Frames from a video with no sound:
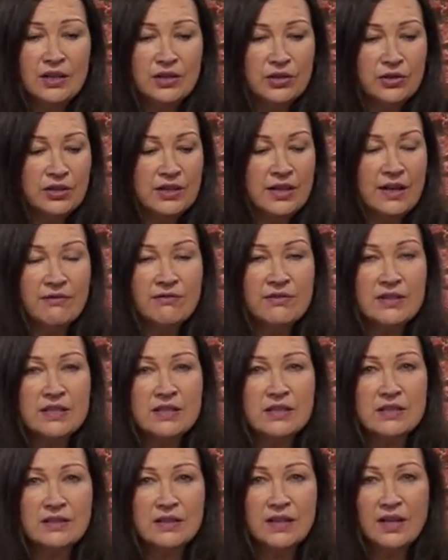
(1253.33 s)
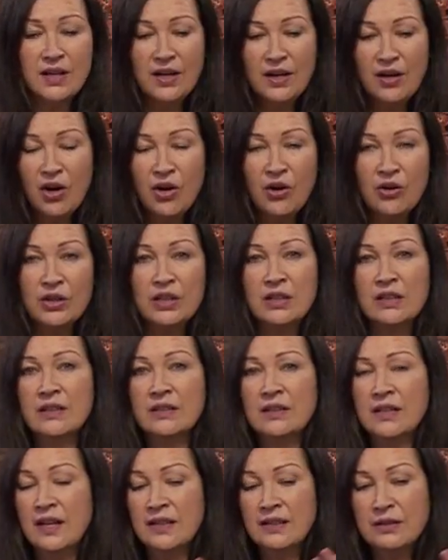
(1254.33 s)
Could he have this oil?
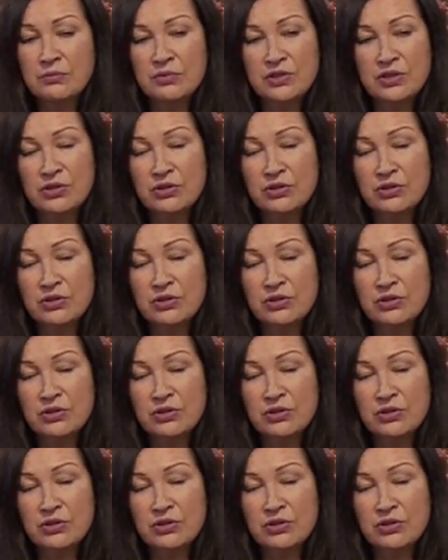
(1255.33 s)
And it was